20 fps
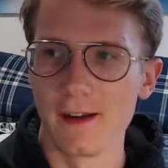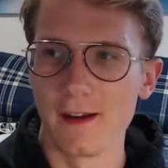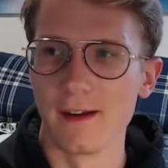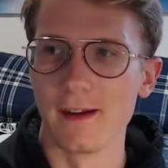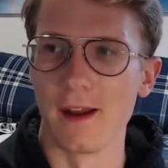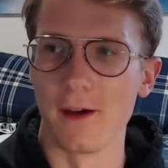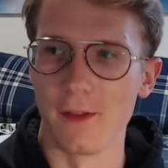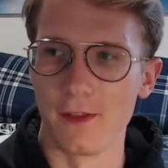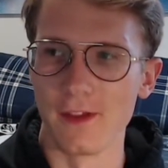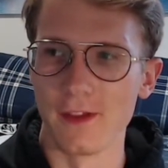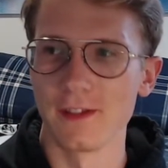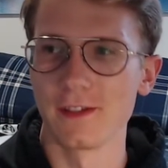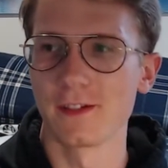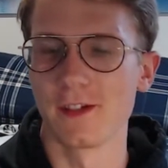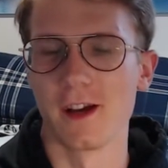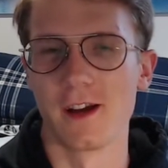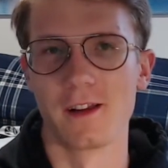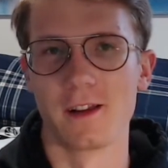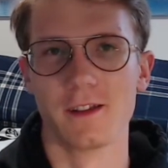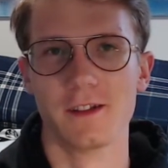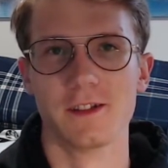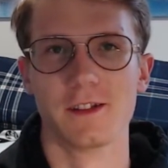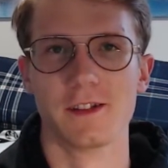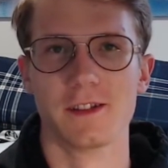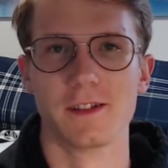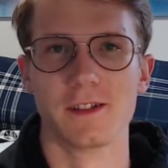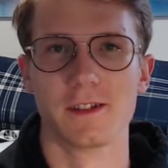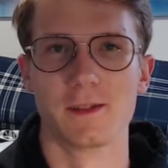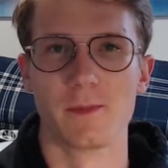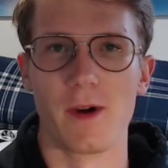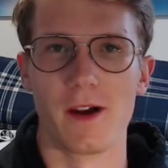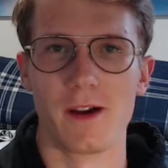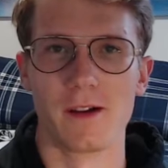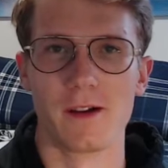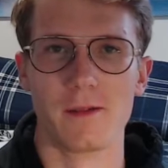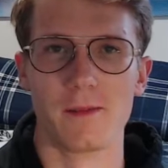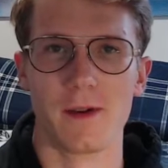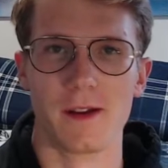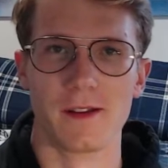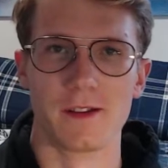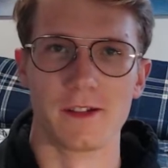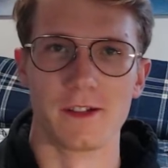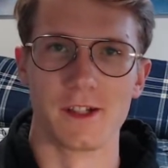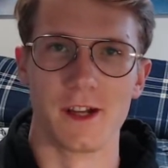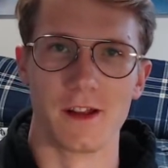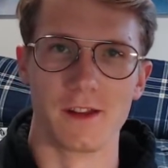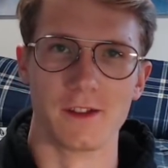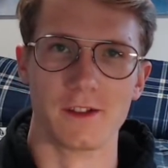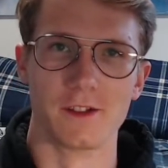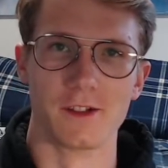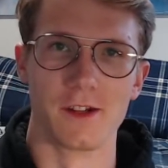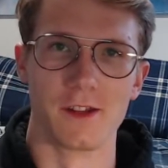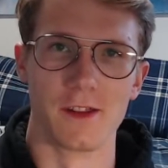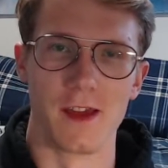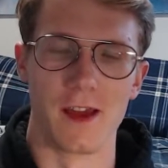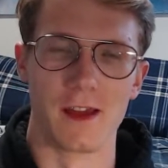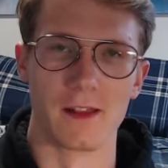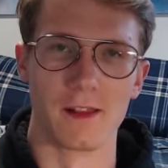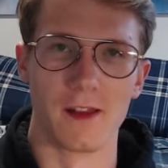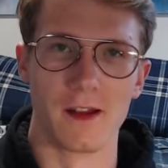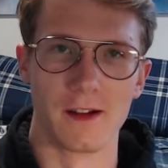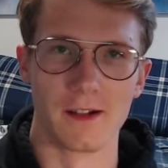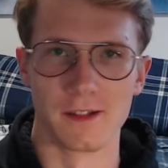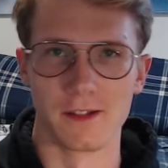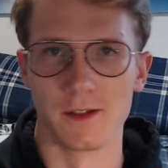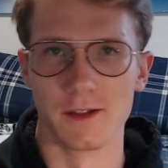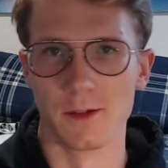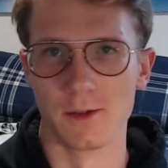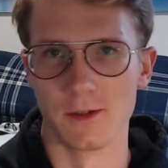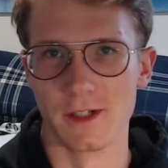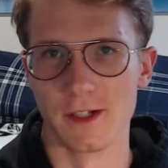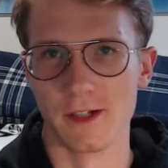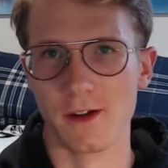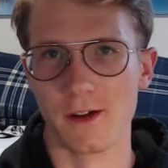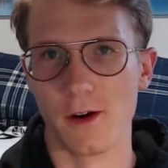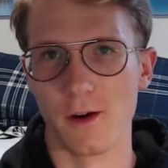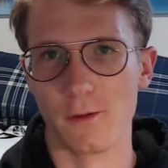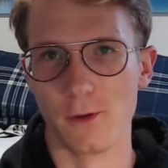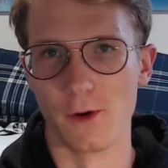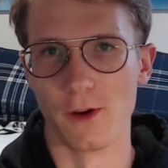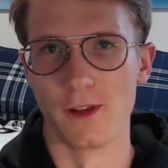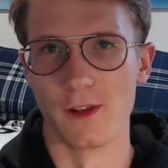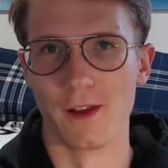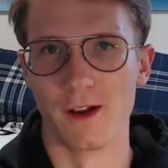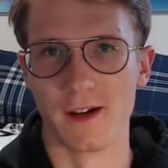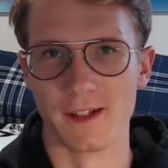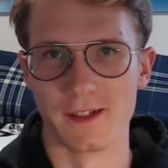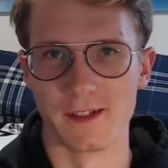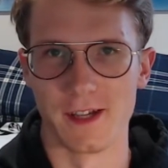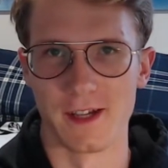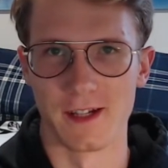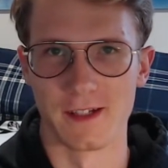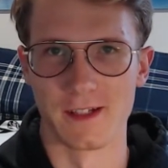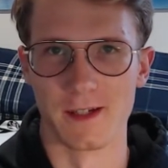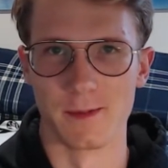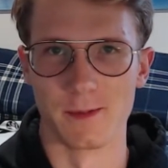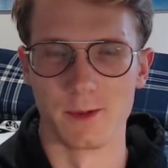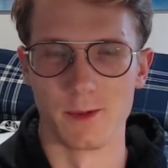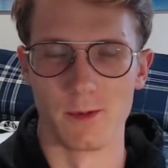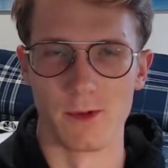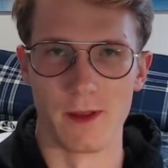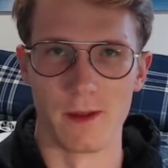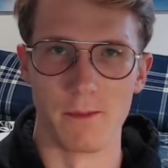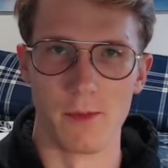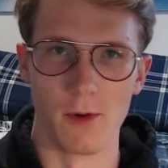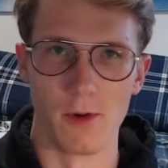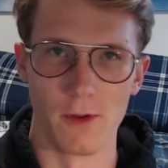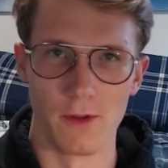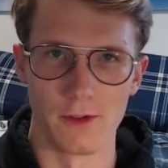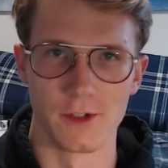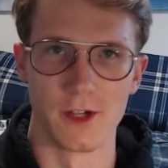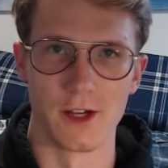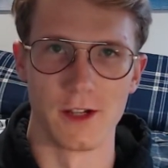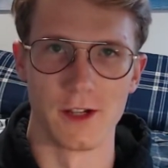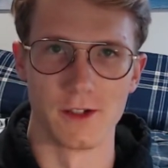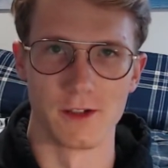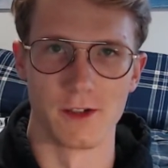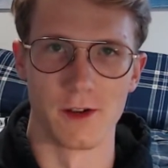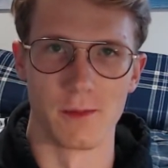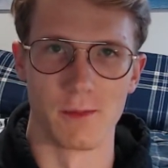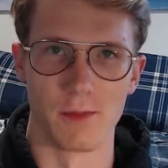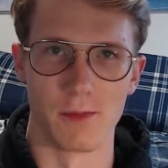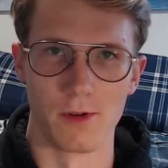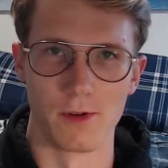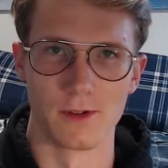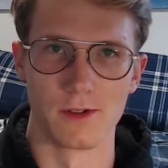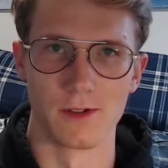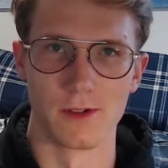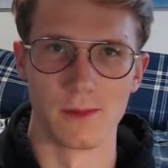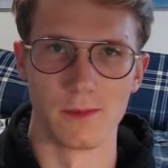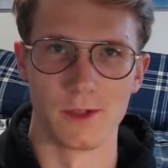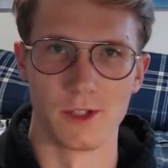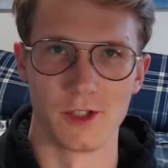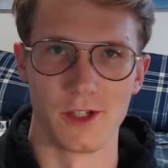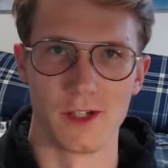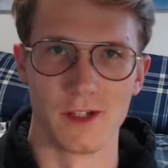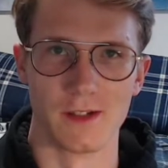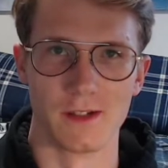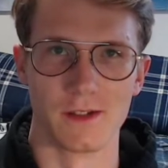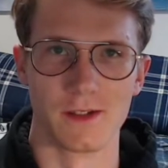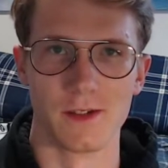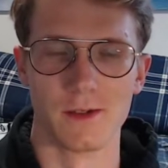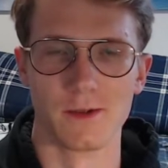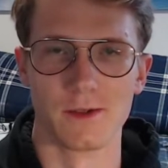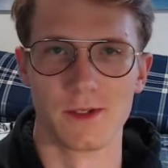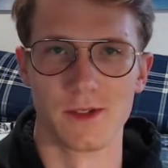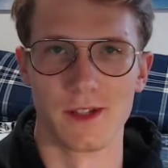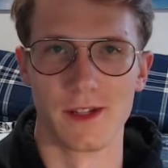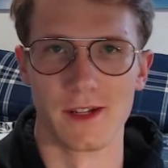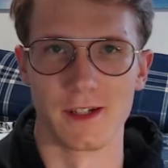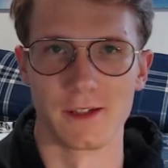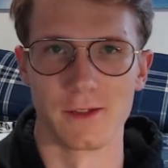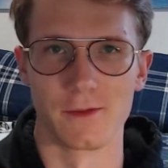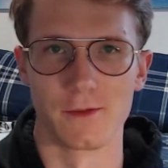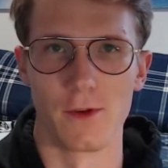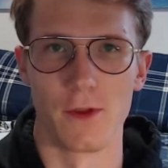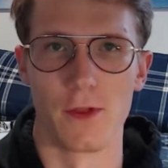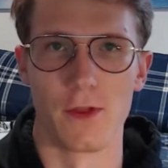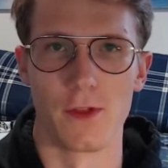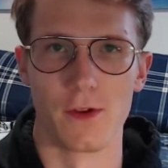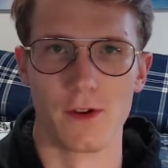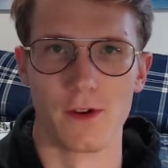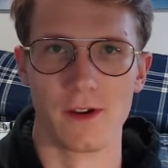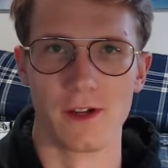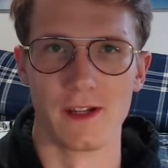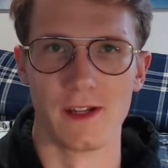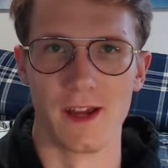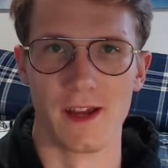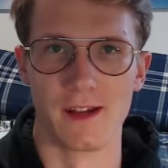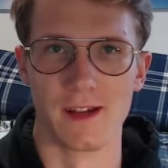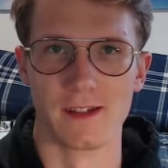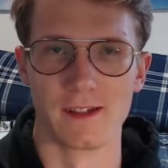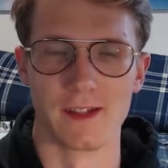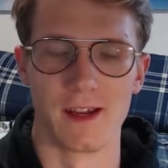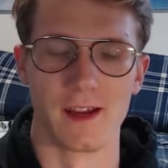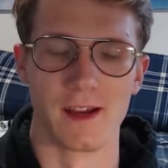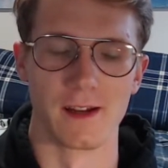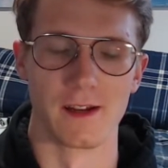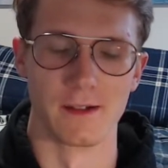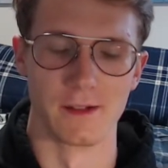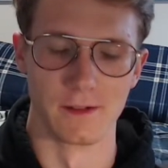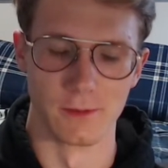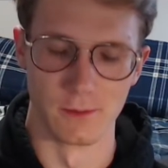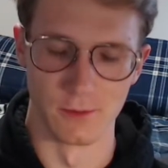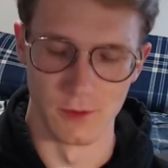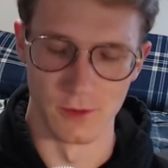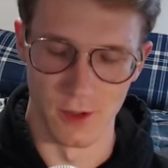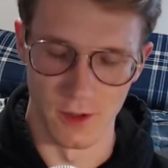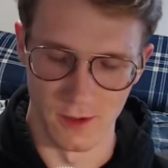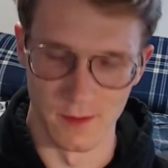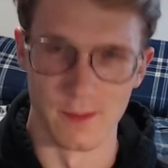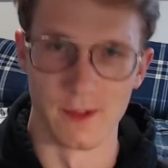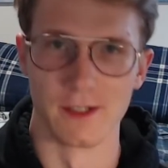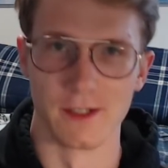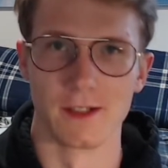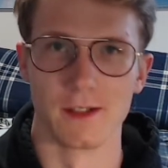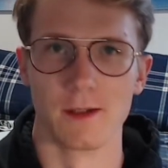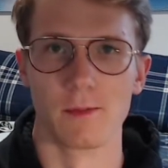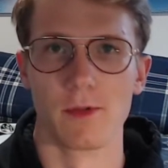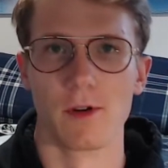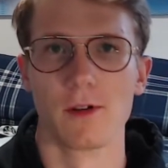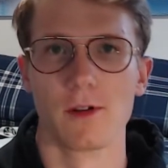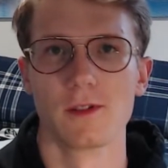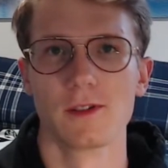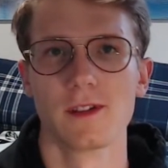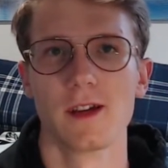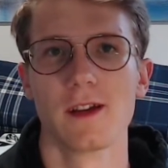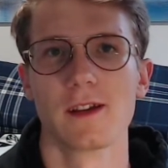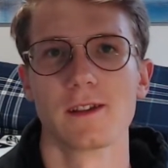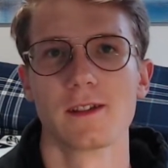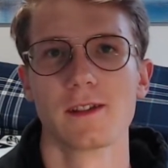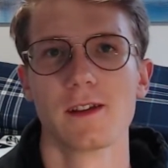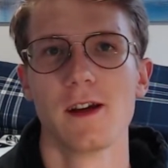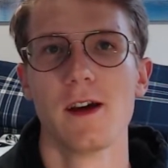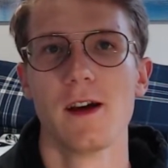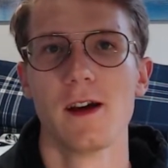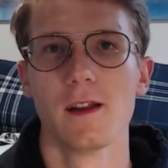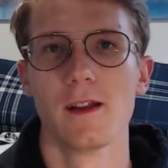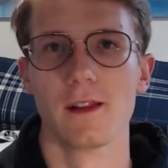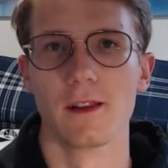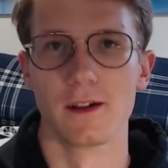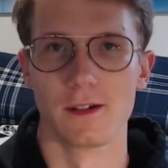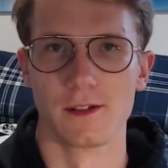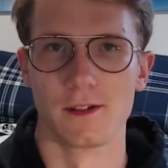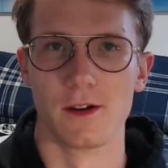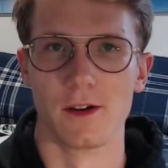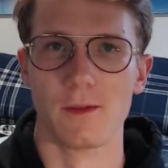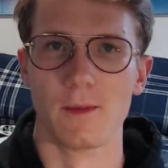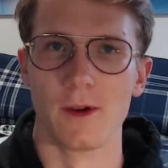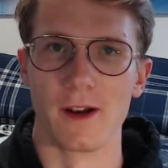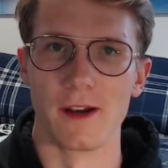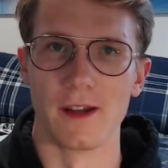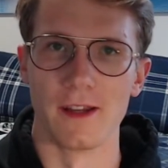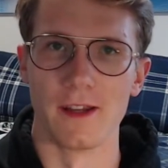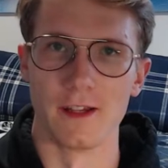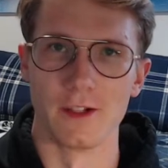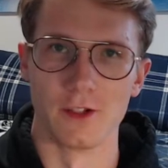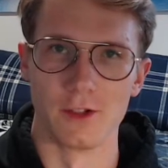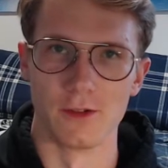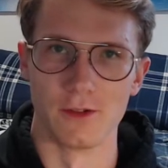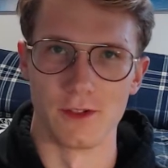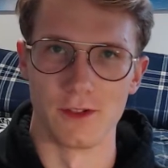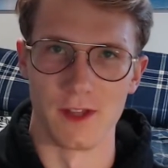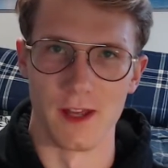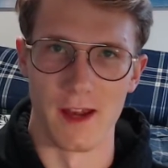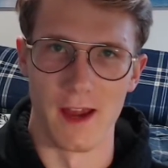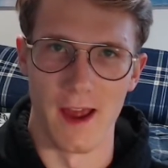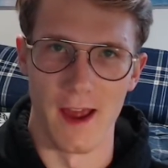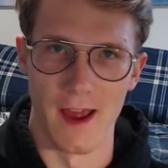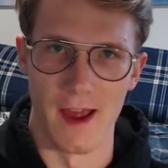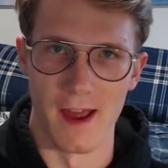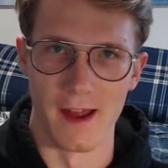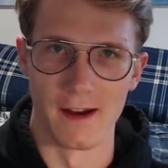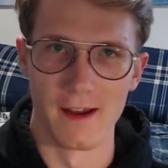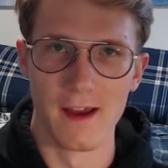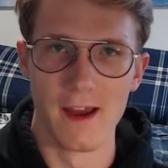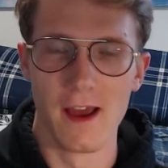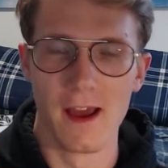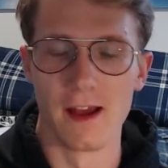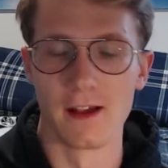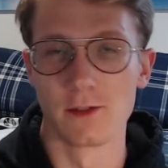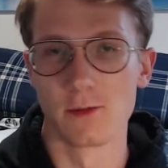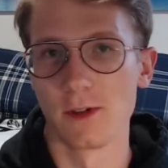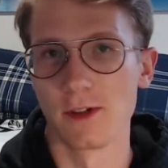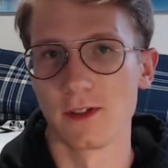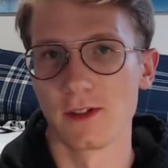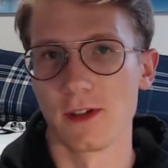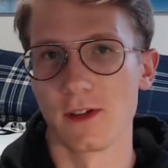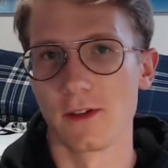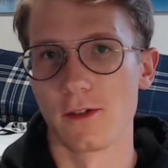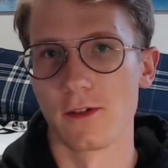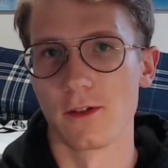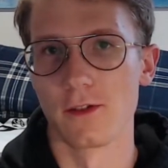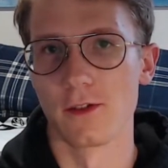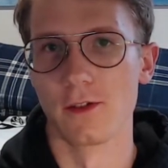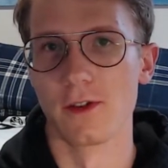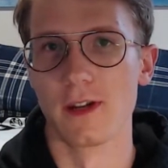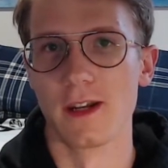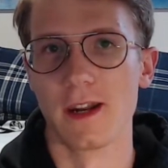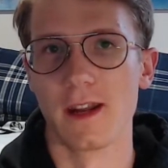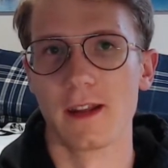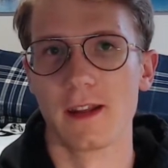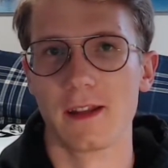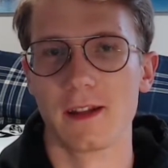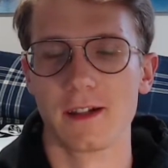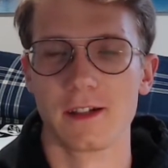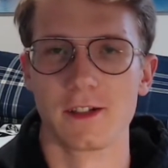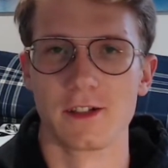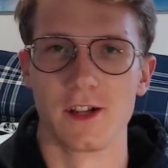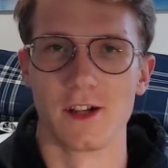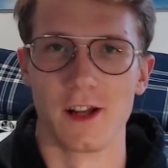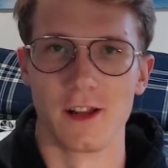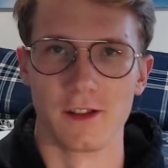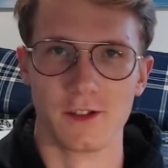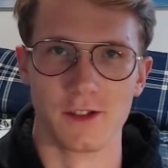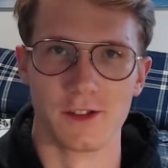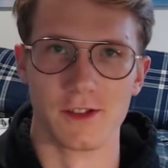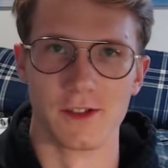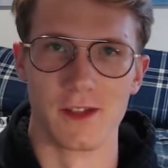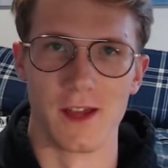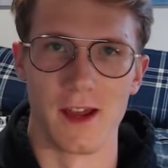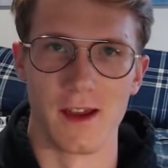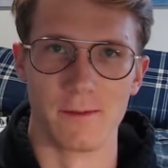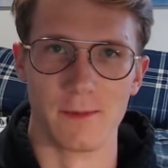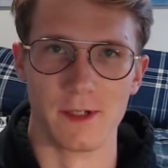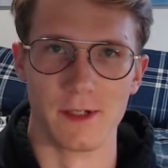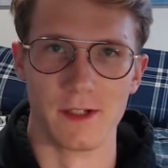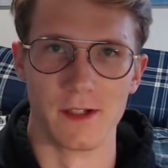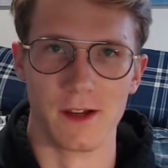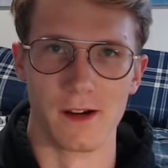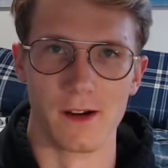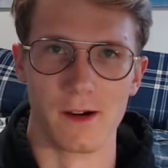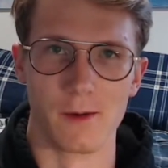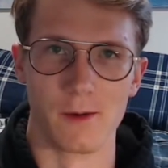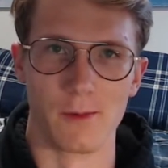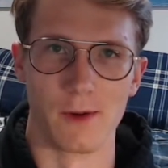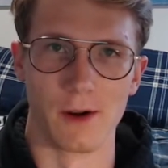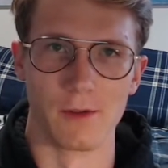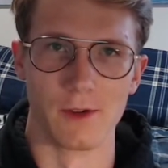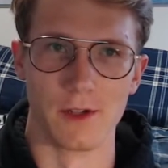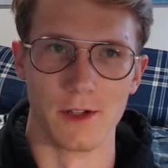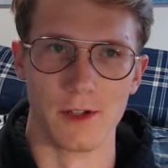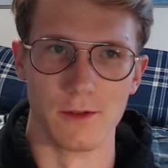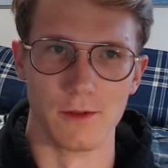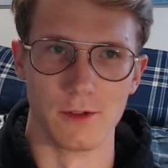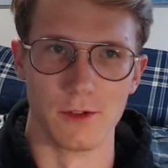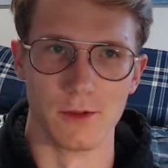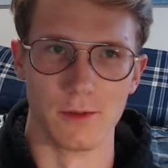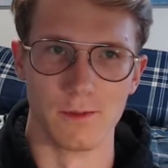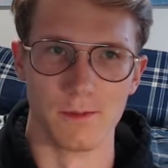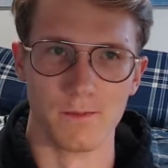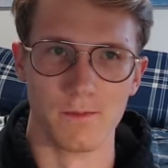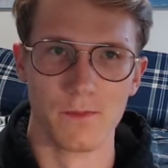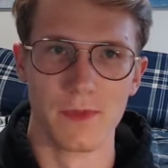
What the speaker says: Now this challenge is inspired by the challenge that Linus and Luke did over at Linus Tech Tips, where they both changed their personal machines to use Linux for 30 days and documented the process, let us know about any issues they had, as well as other 30-day Linux challenges that have been done around YouTube.